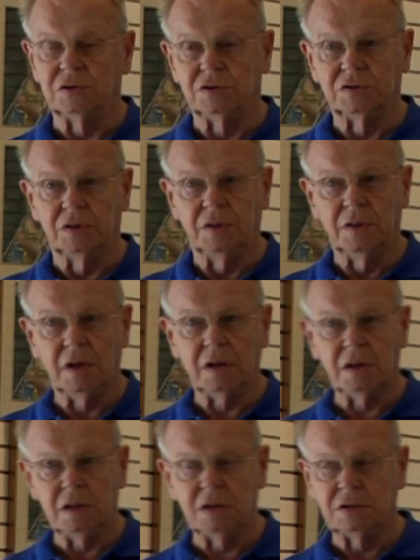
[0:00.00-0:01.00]
There's
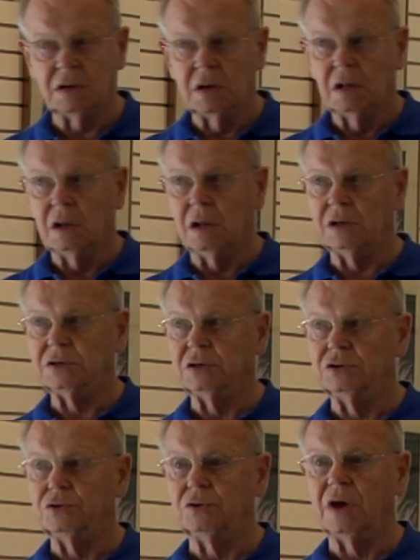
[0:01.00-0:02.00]
none of these
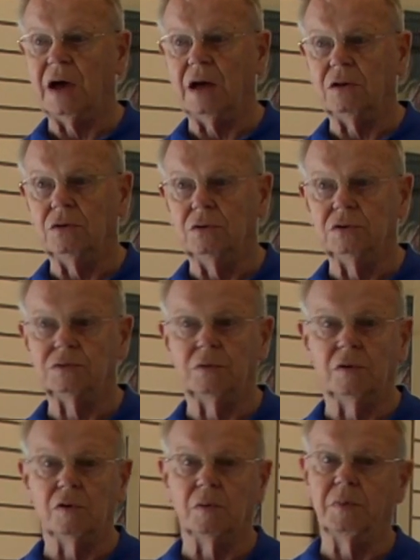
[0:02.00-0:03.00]
lessons you can't use
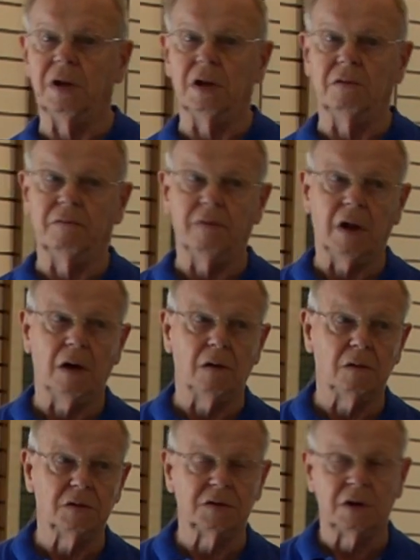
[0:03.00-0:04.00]
whether you're painting
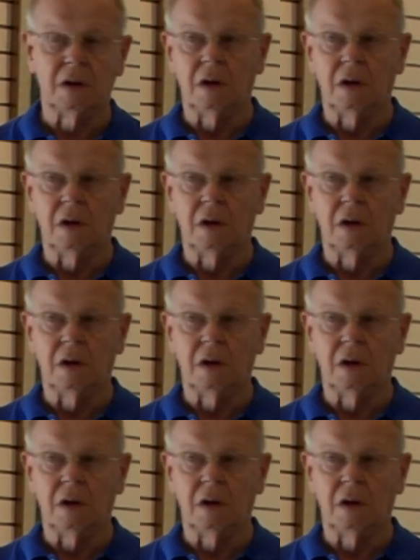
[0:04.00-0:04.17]
flowers